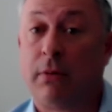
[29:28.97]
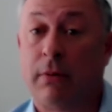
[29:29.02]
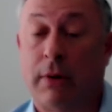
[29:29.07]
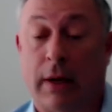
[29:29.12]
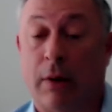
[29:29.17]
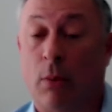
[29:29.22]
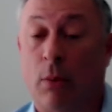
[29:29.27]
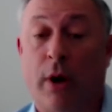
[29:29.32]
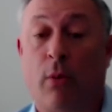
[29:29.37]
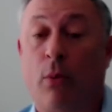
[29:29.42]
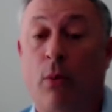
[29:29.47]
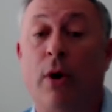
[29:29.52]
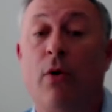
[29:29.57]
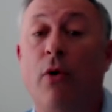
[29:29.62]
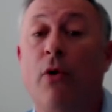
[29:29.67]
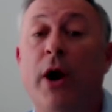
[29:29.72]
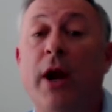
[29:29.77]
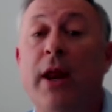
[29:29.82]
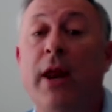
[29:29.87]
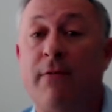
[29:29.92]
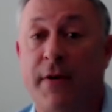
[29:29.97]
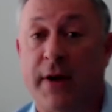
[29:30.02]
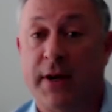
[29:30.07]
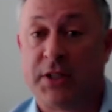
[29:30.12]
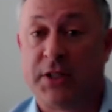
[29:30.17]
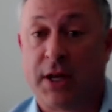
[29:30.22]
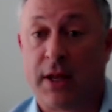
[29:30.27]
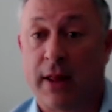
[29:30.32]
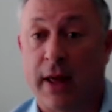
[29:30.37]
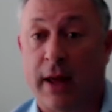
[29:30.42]
Uh, we're, we're already
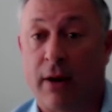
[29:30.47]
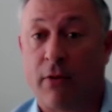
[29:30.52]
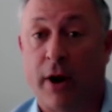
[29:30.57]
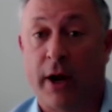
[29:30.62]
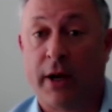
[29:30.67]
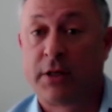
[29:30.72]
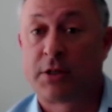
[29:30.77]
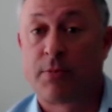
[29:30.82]
facing that, right?